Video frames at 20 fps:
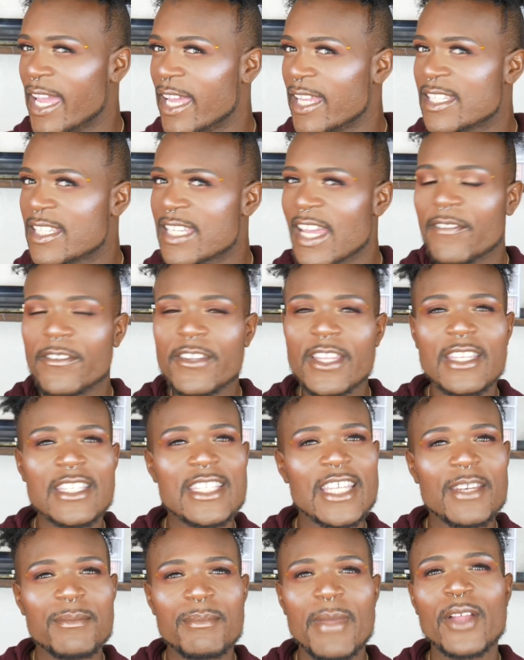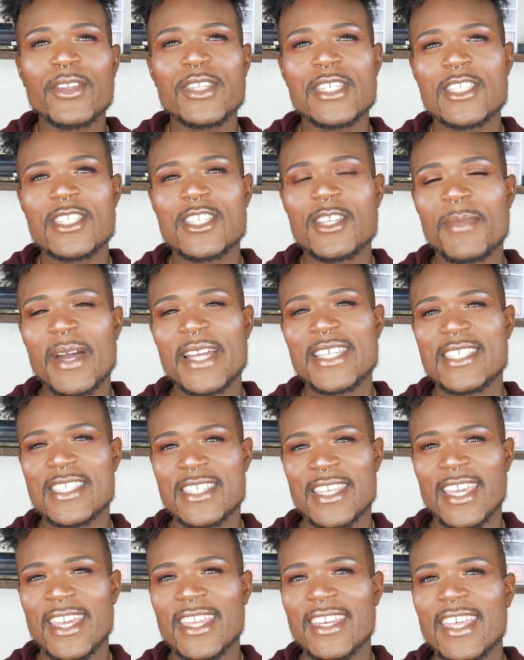It definitely did melt into my
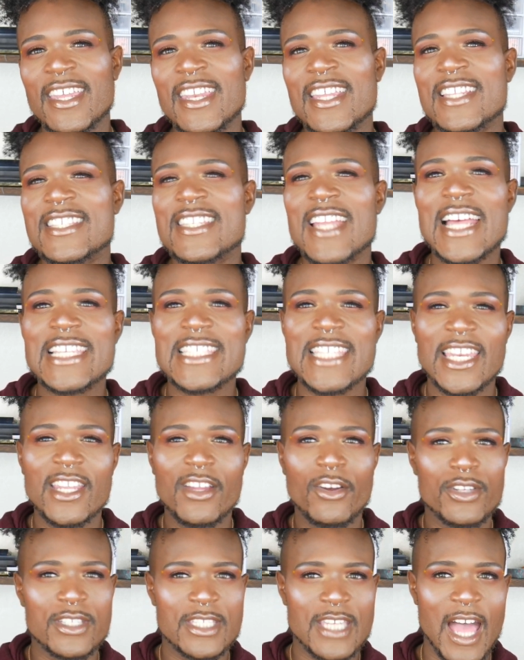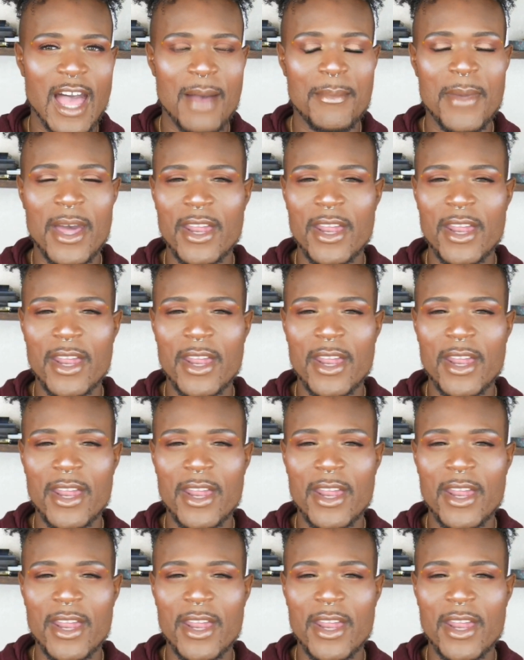skin and it's not sitting on top.